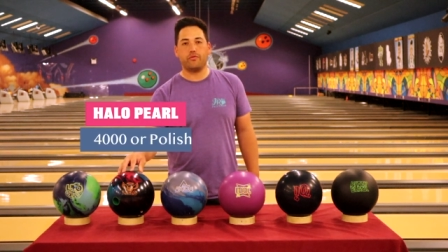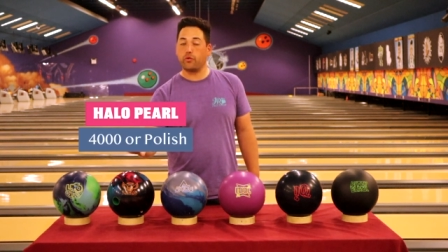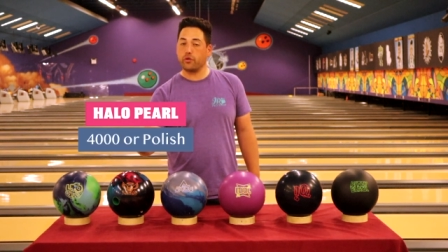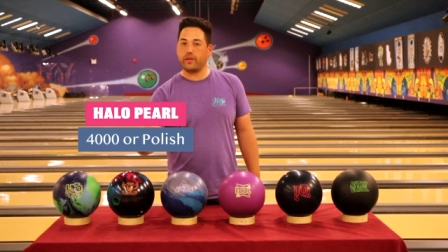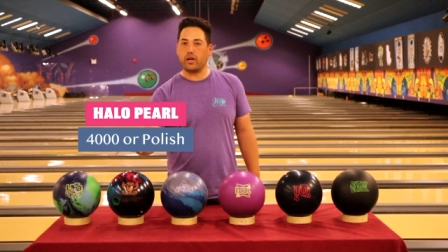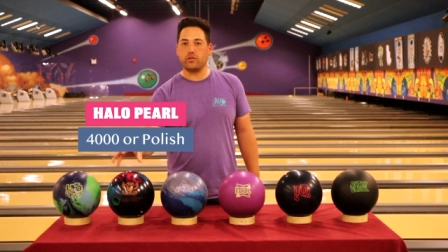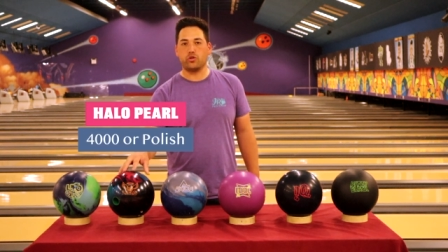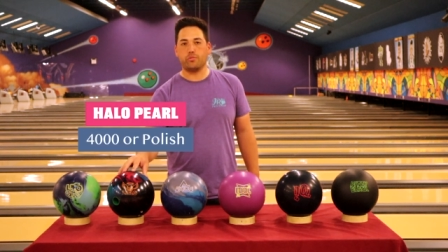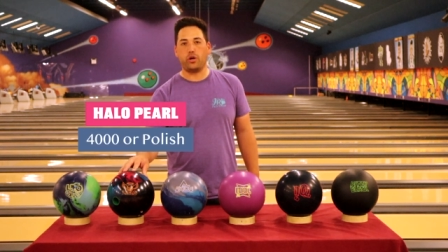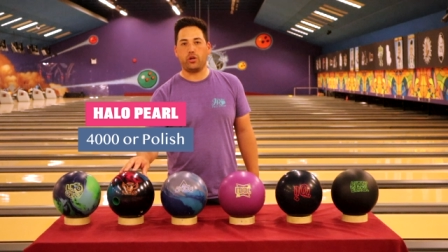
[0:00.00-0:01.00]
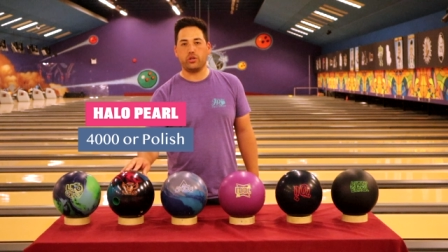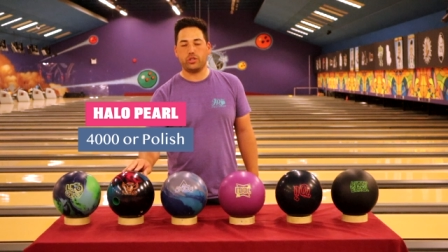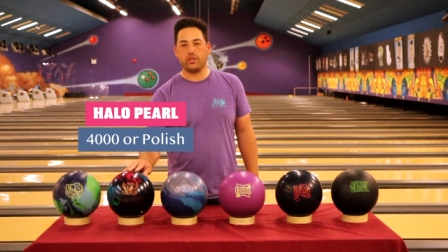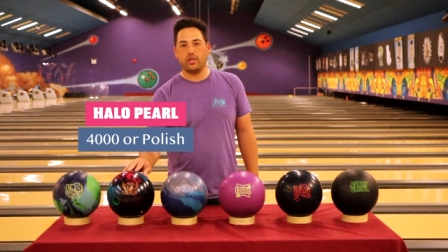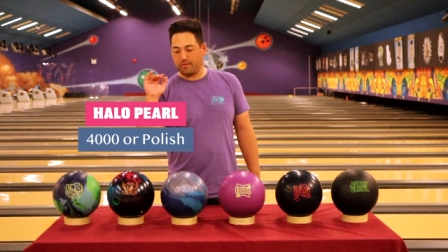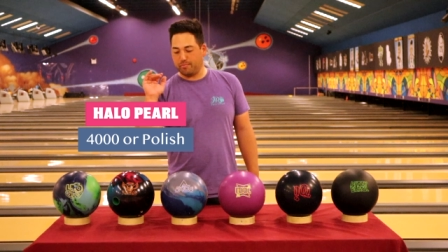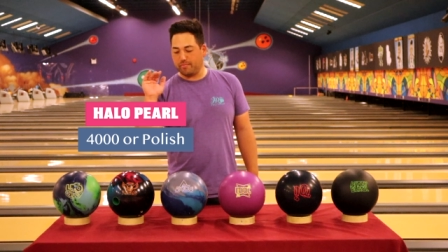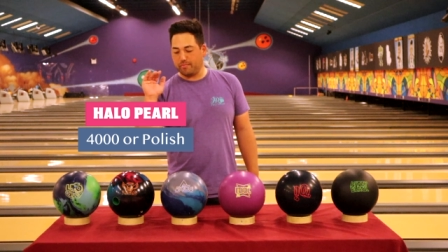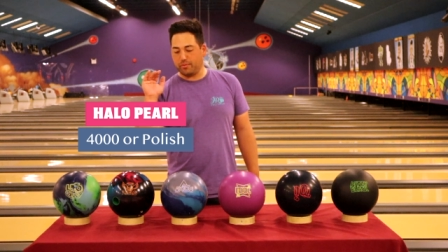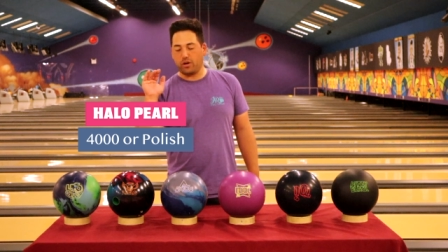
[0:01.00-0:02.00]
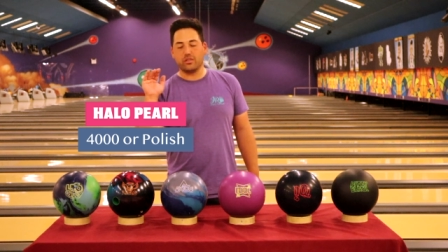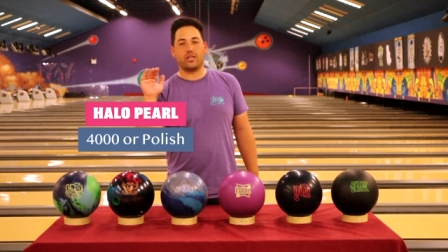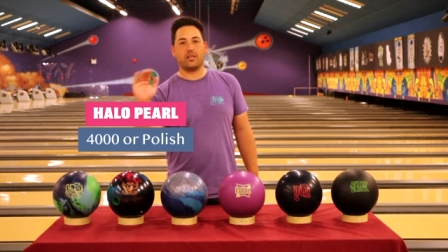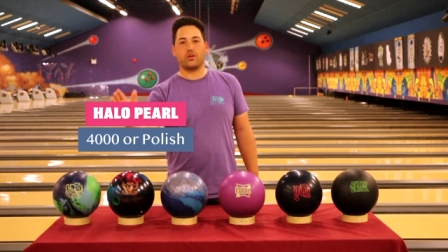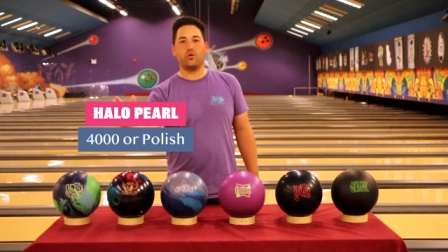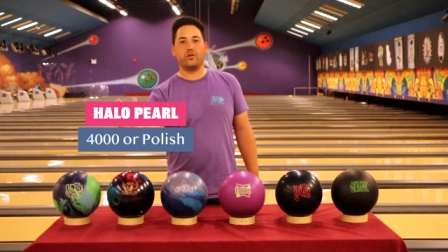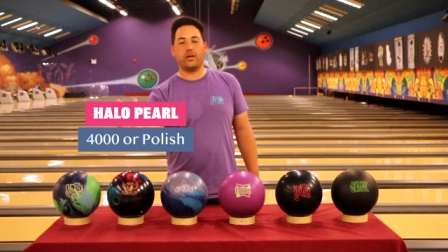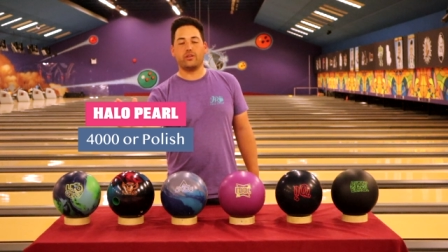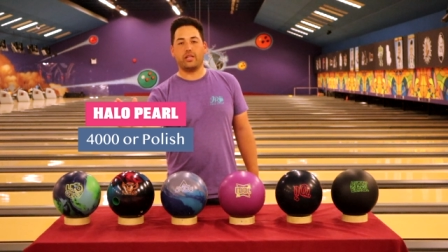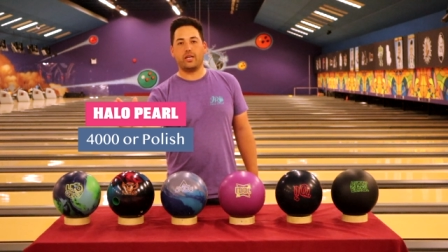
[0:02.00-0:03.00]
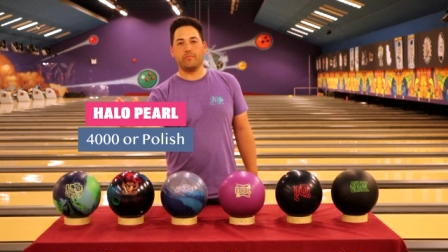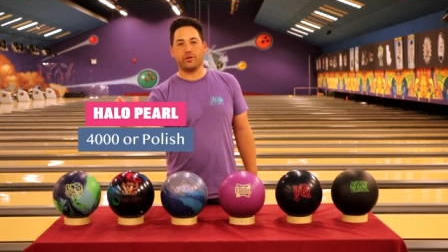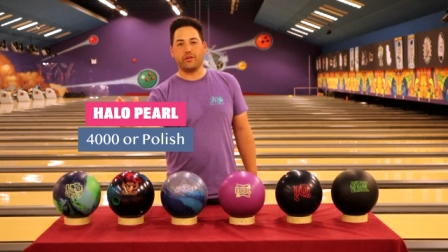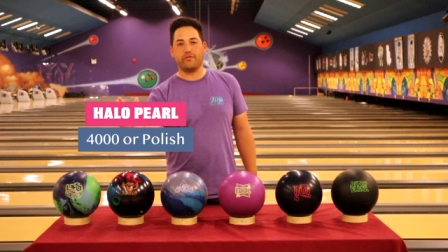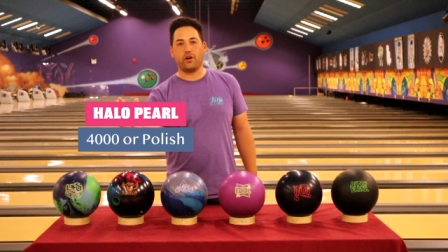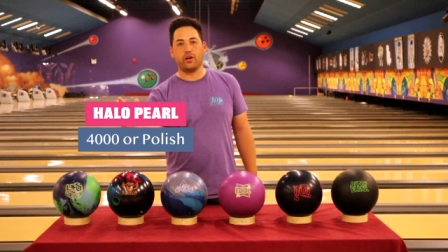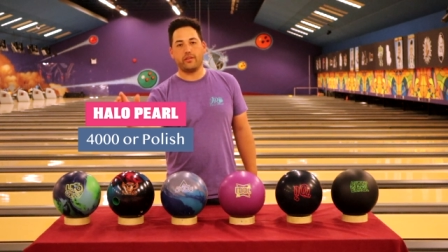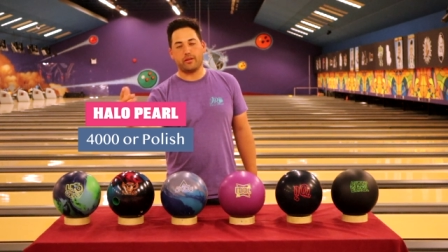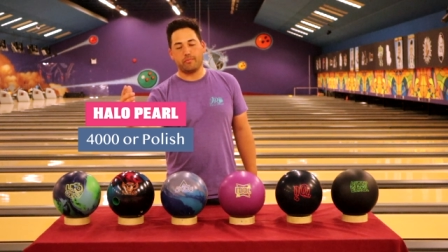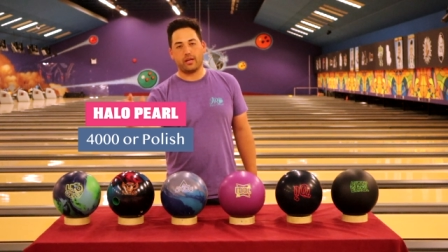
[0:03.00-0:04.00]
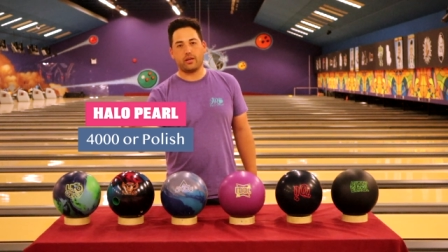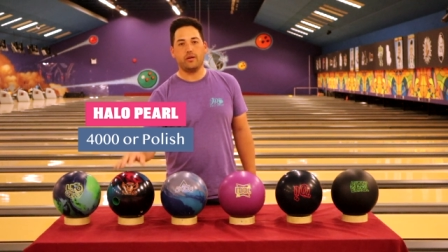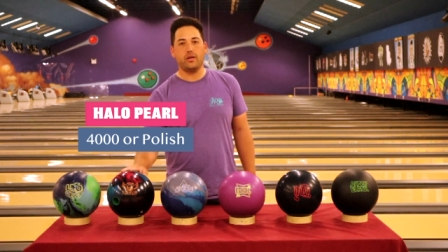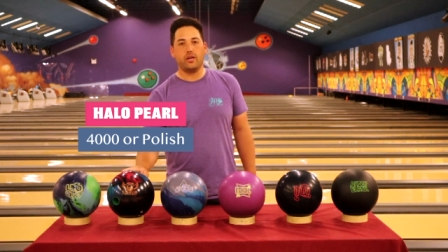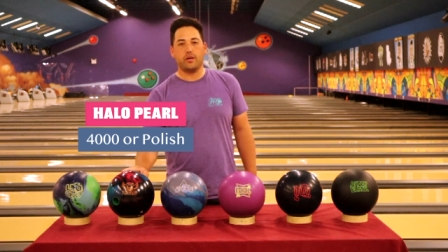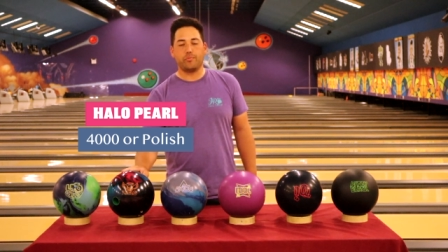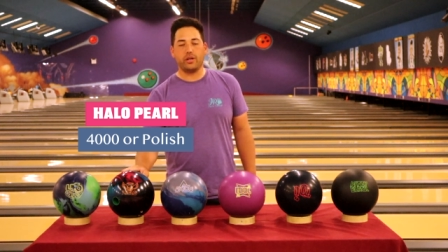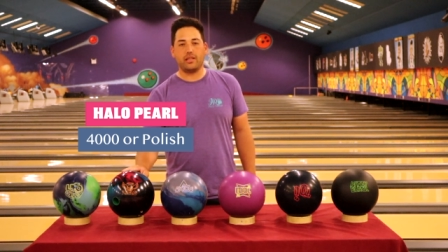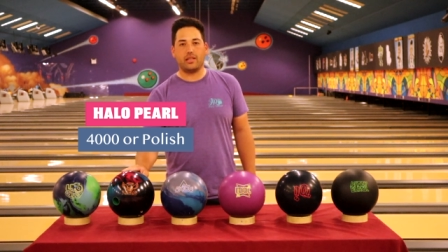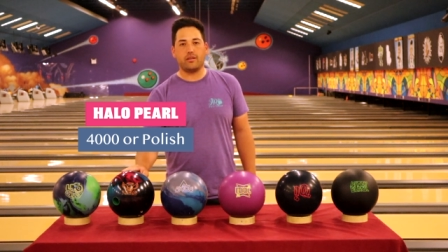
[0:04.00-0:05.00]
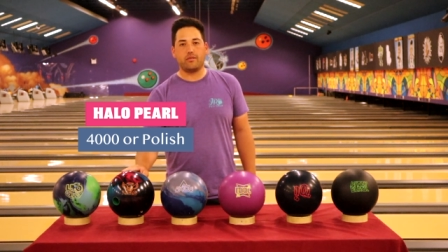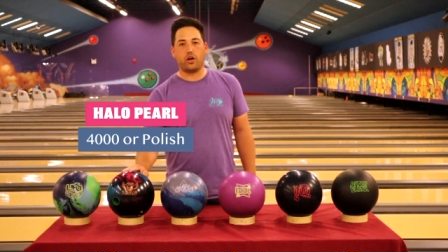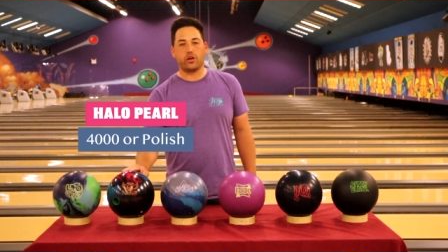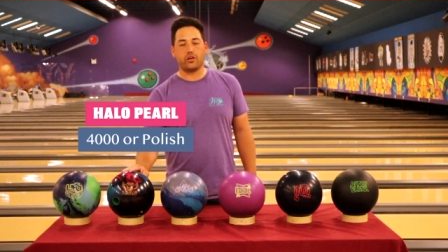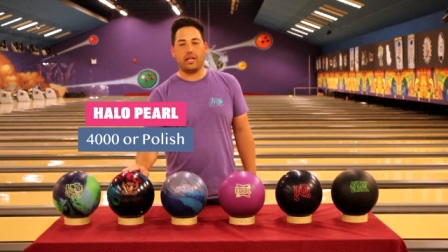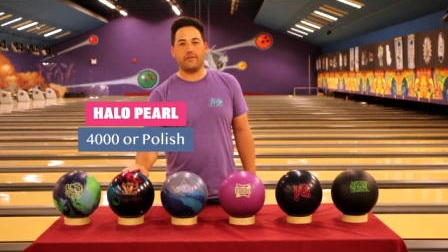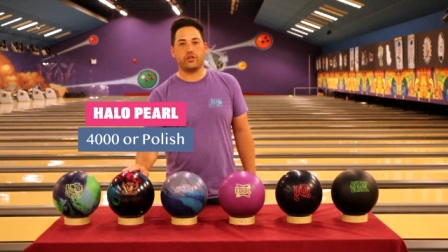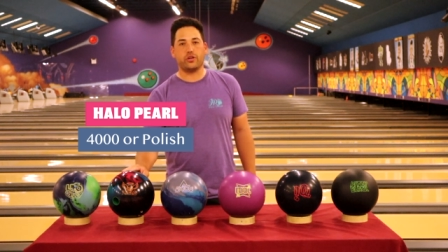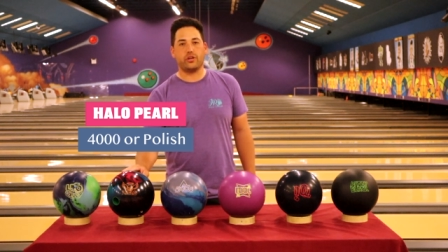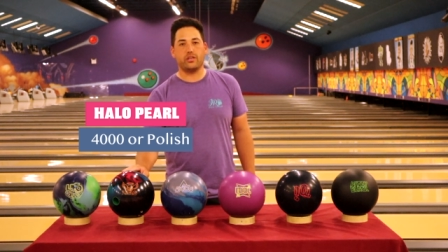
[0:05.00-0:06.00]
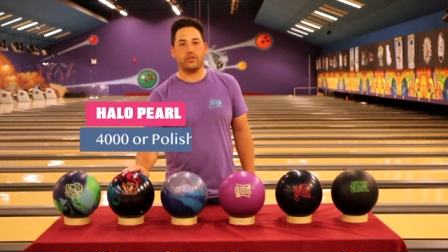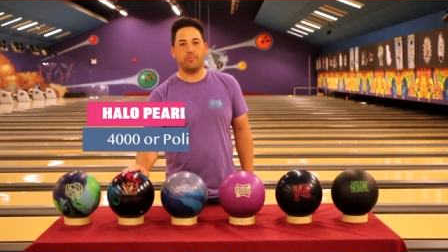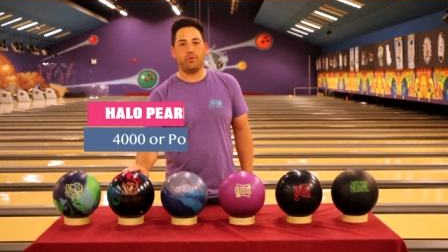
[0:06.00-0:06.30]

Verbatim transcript: 4,000 or polish. The ball's gonna go down the lane pretty far and then make a pretty hard left turn into the